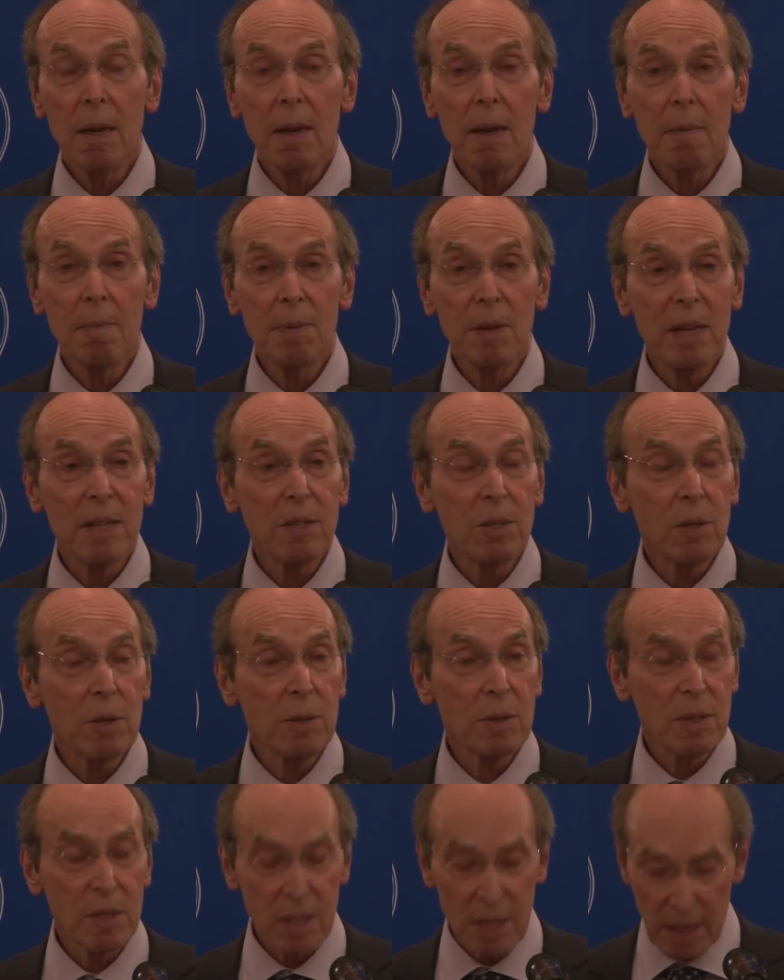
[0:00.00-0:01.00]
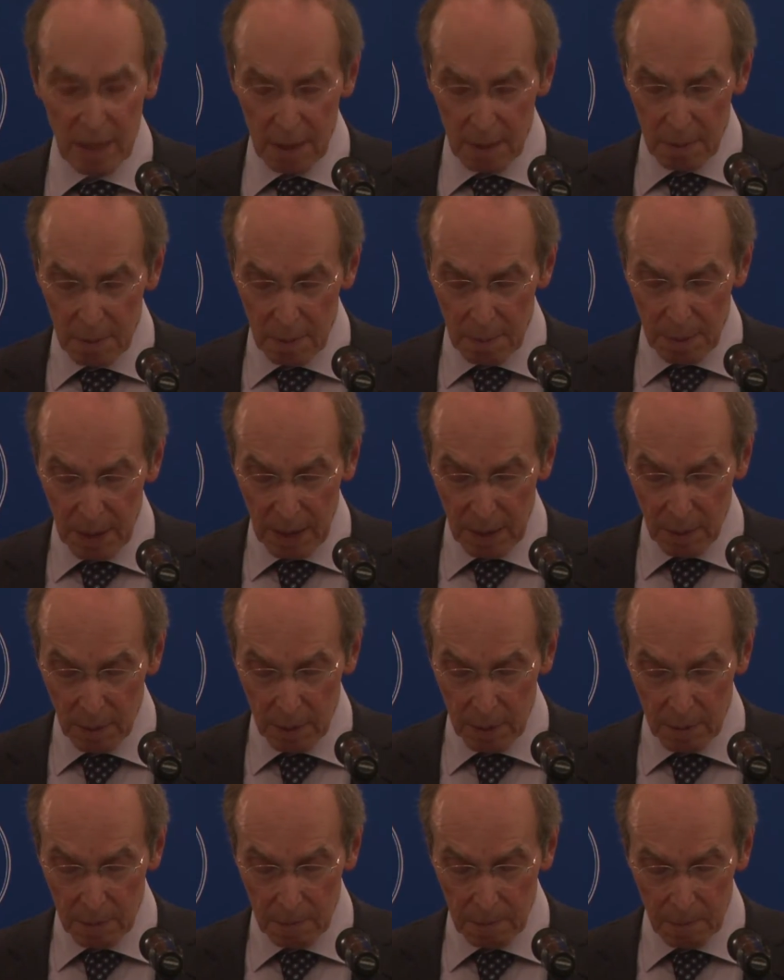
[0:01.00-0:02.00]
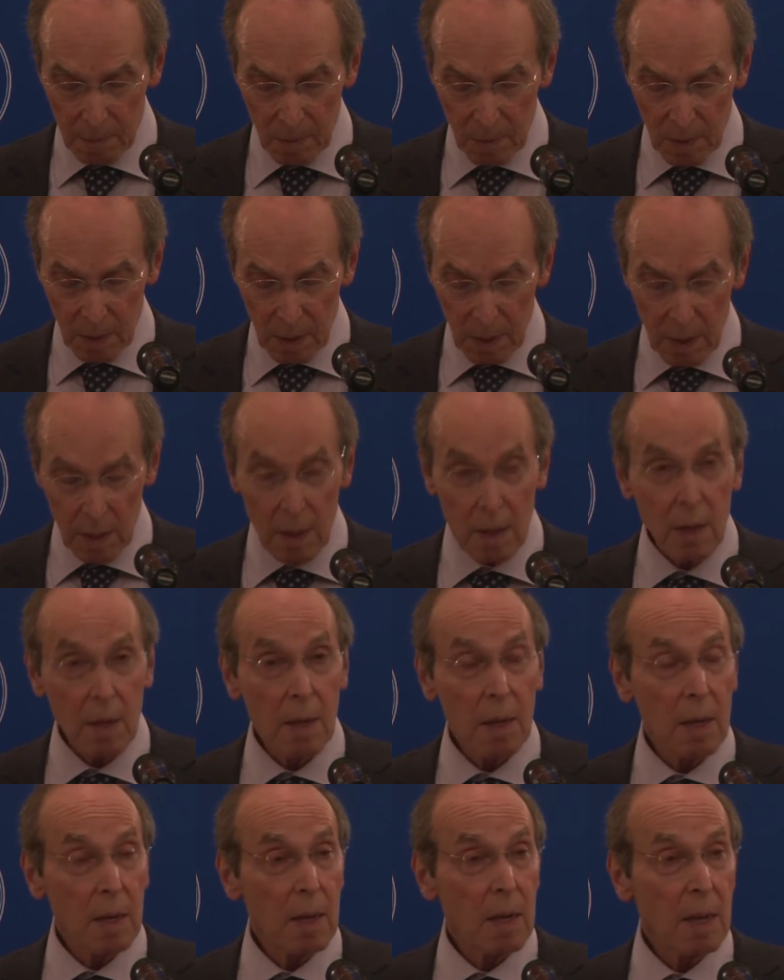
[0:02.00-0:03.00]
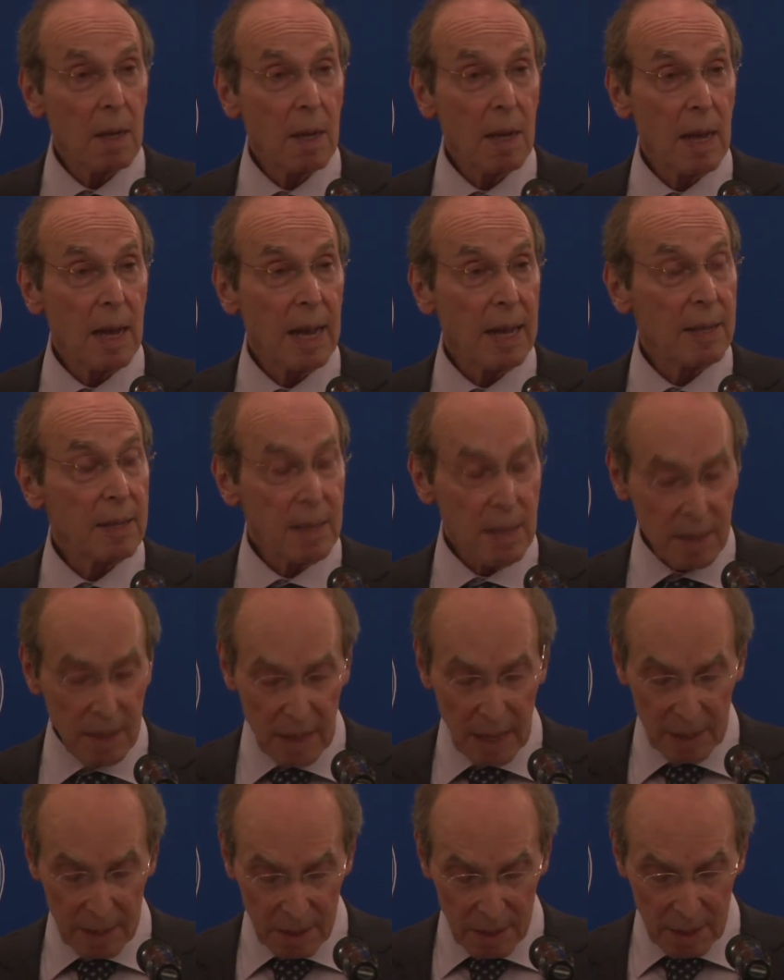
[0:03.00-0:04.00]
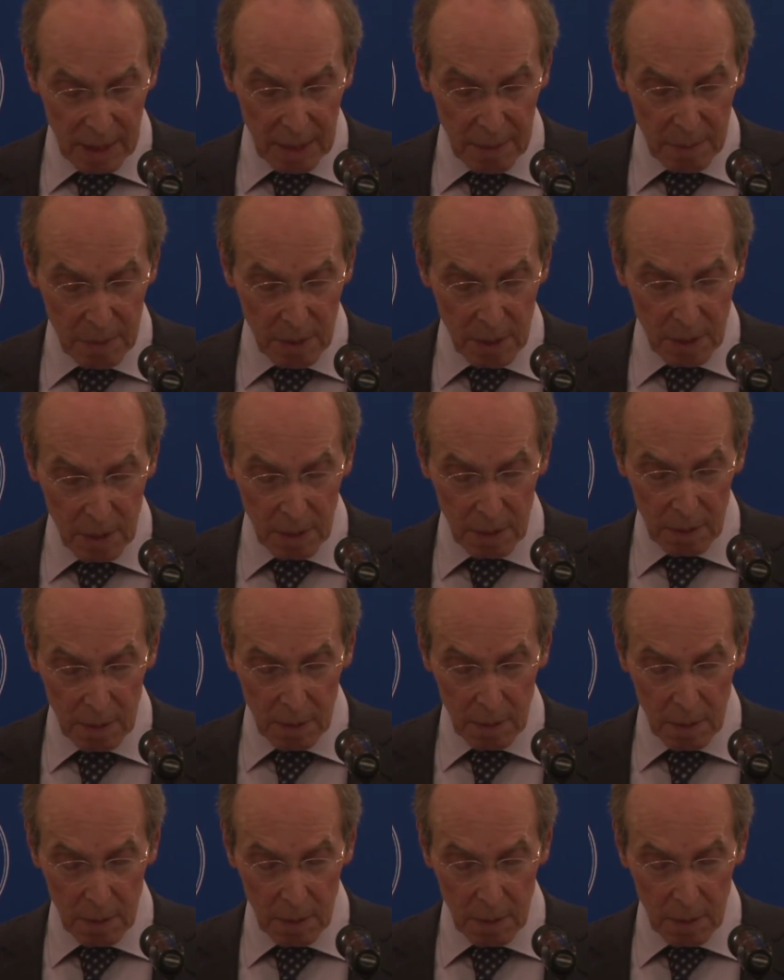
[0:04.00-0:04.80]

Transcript: and placed Hun Sen in power. And in that same year,